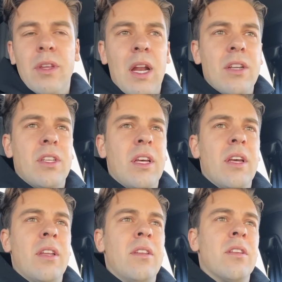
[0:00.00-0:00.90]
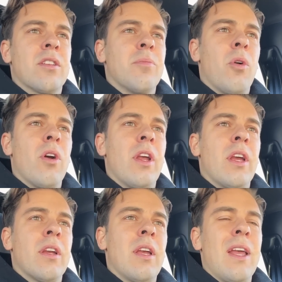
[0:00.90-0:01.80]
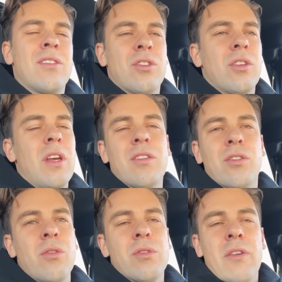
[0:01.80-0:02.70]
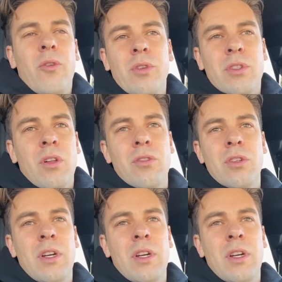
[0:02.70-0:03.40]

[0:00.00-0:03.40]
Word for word: that I did this morning. It's it's Tuesday, full disclosure.